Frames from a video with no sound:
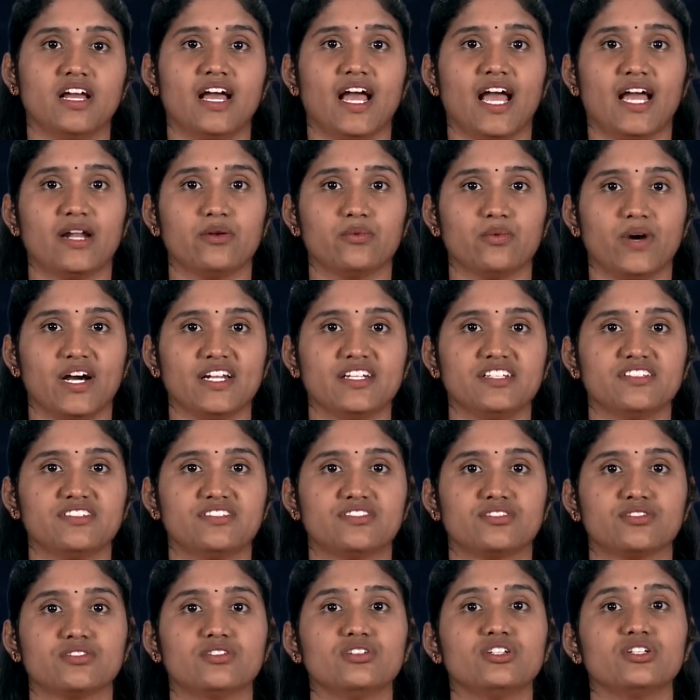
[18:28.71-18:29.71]
and
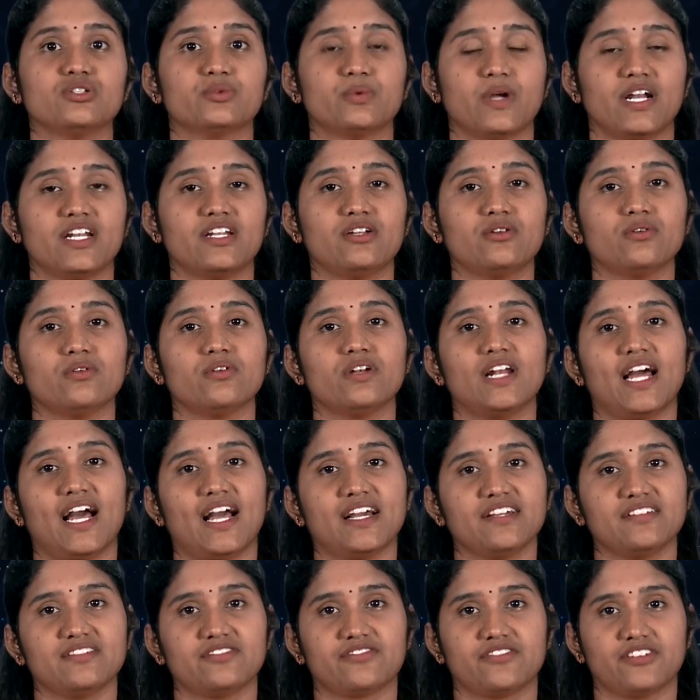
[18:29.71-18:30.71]

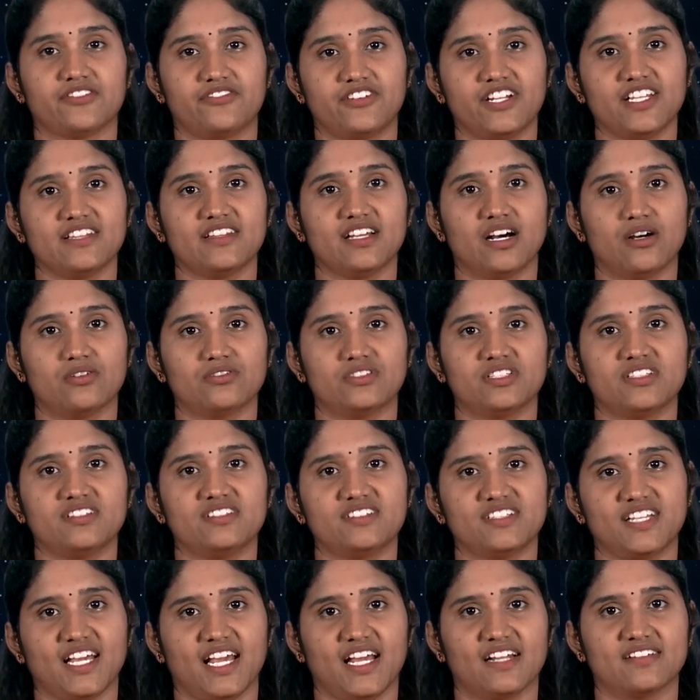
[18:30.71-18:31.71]
1:22,50,000
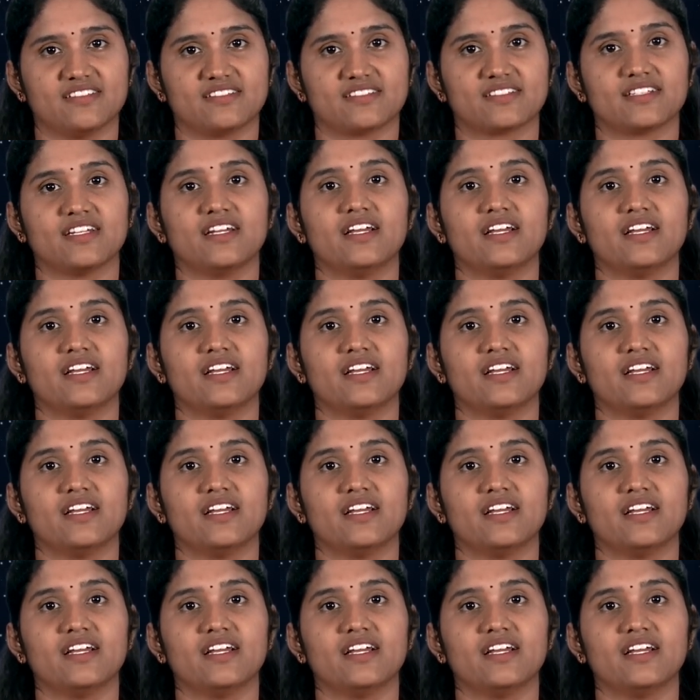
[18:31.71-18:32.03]
scales.